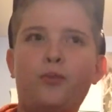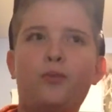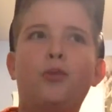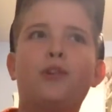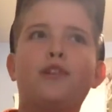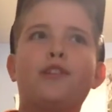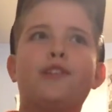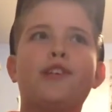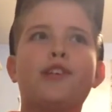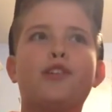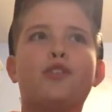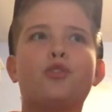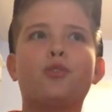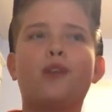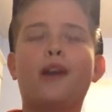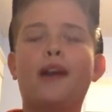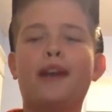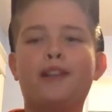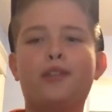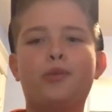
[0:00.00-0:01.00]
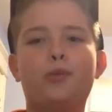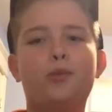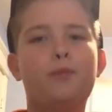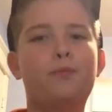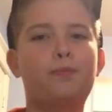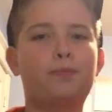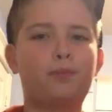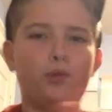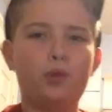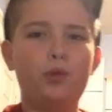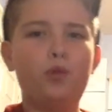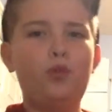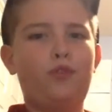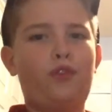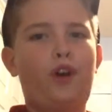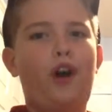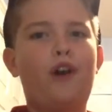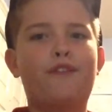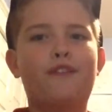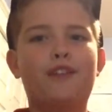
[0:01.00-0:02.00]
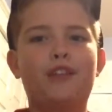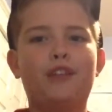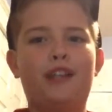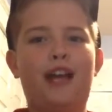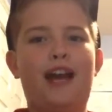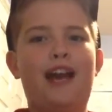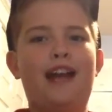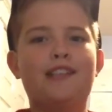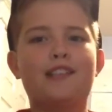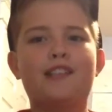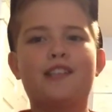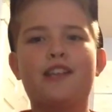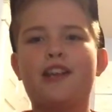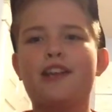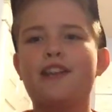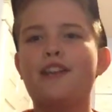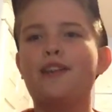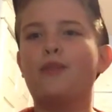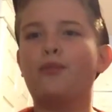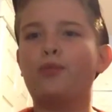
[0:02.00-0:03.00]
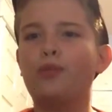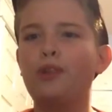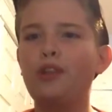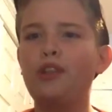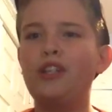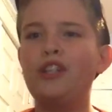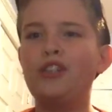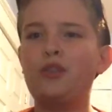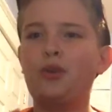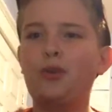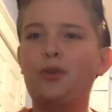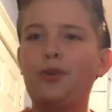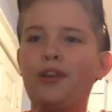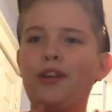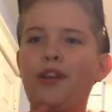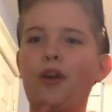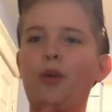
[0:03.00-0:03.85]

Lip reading: was trying to improve off the last, and it really took it